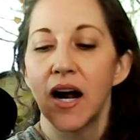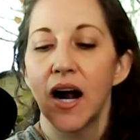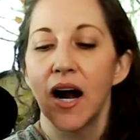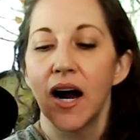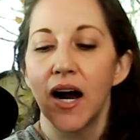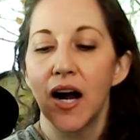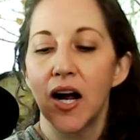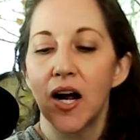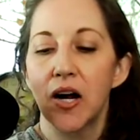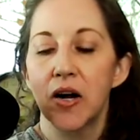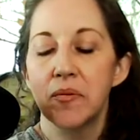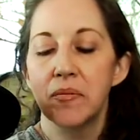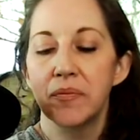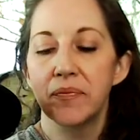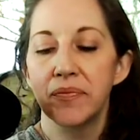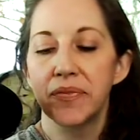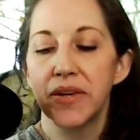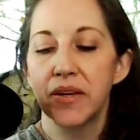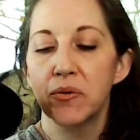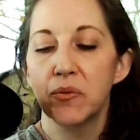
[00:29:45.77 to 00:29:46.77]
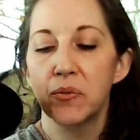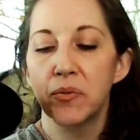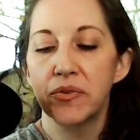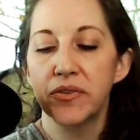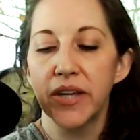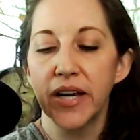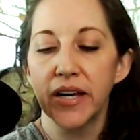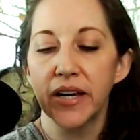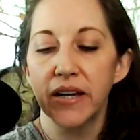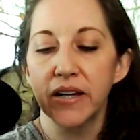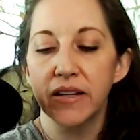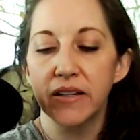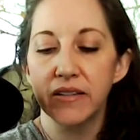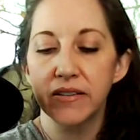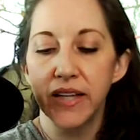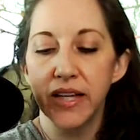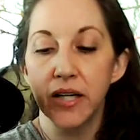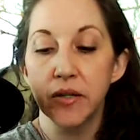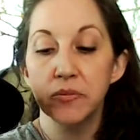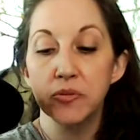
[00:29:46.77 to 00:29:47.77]
um they
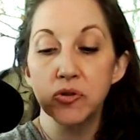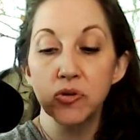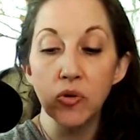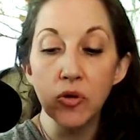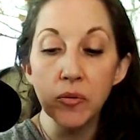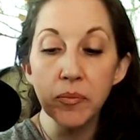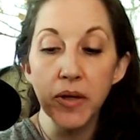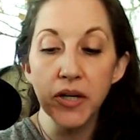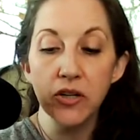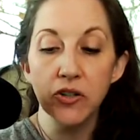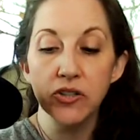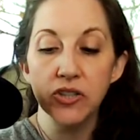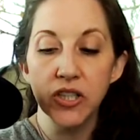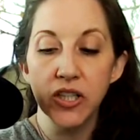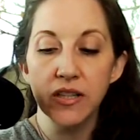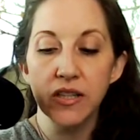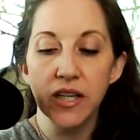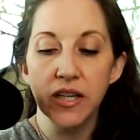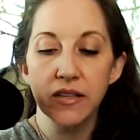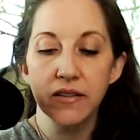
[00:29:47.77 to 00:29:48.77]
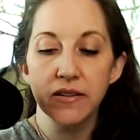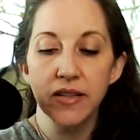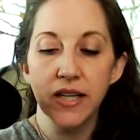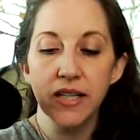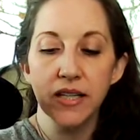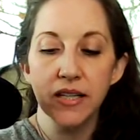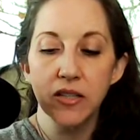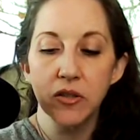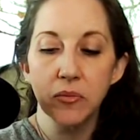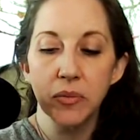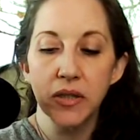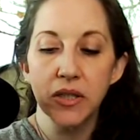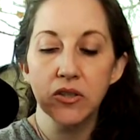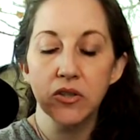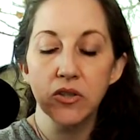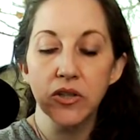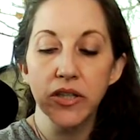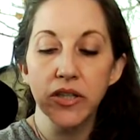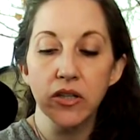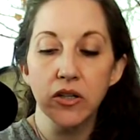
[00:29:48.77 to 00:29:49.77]
they absorb energy and they they need to be
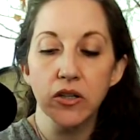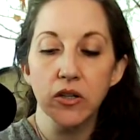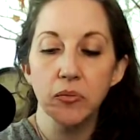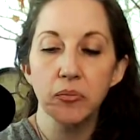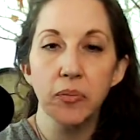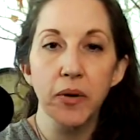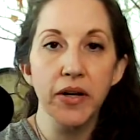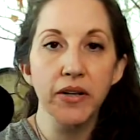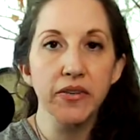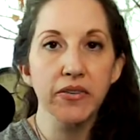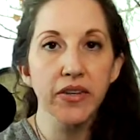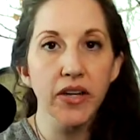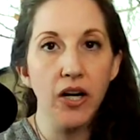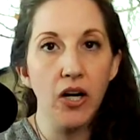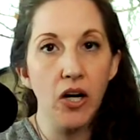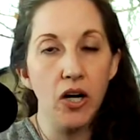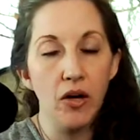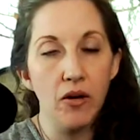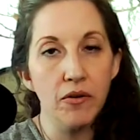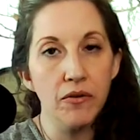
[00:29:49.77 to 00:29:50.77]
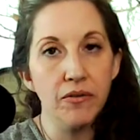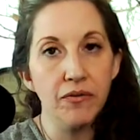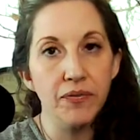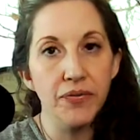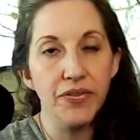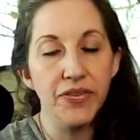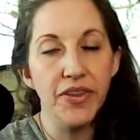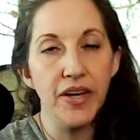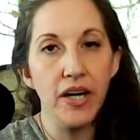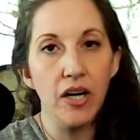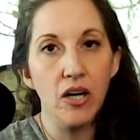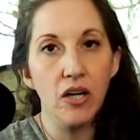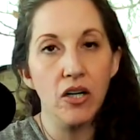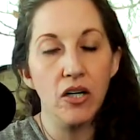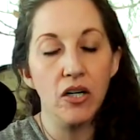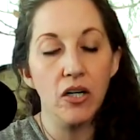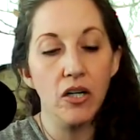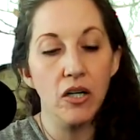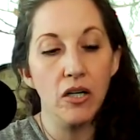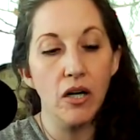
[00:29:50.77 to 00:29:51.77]
cleared but they're
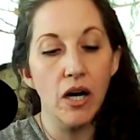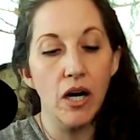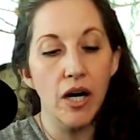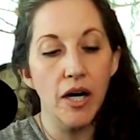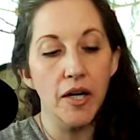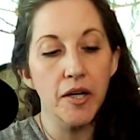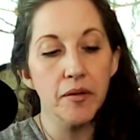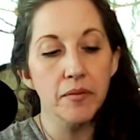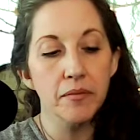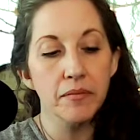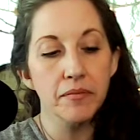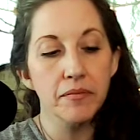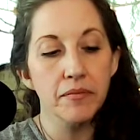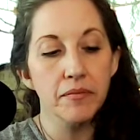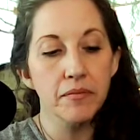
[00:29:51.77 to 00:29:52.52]
they're um